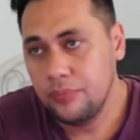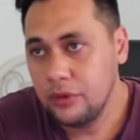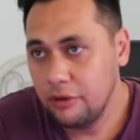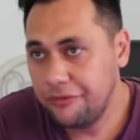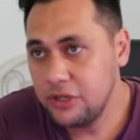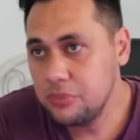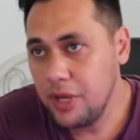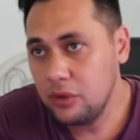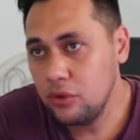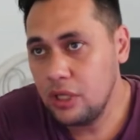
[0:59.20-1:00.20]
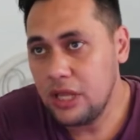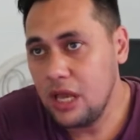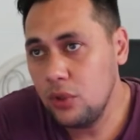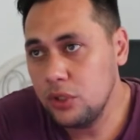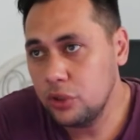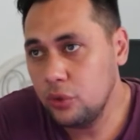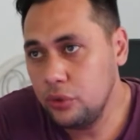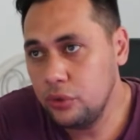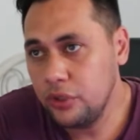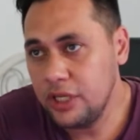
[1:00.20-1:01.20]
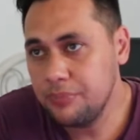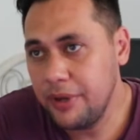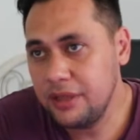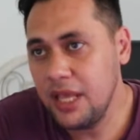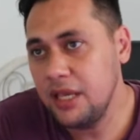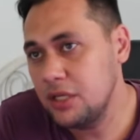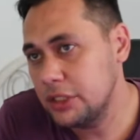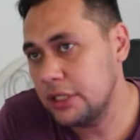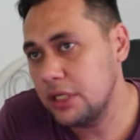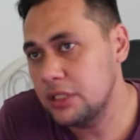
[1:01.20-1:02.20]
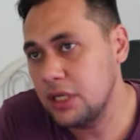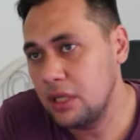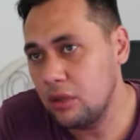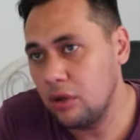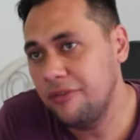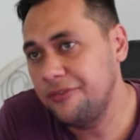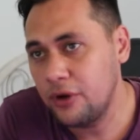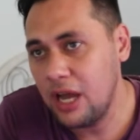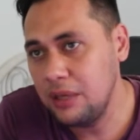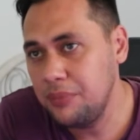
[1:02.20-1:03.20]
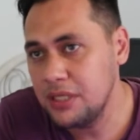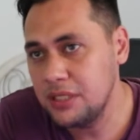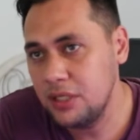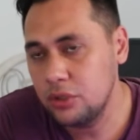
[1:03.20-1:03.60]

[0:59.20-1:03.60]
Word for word: The first method that I will show you is by taking screenshot of your iMessage